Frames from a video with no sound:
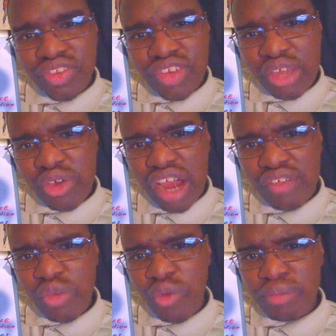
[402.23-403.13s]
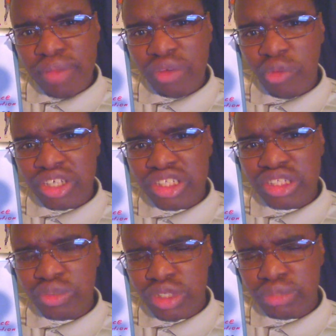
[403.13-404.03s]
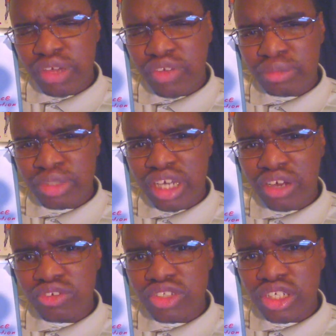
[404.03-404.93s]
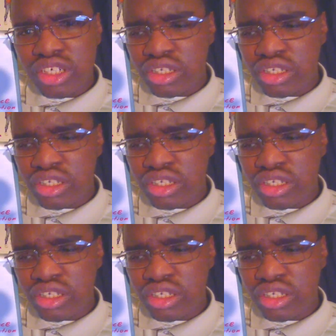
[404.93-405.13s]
Then you have your one-make races, which speak for themselves.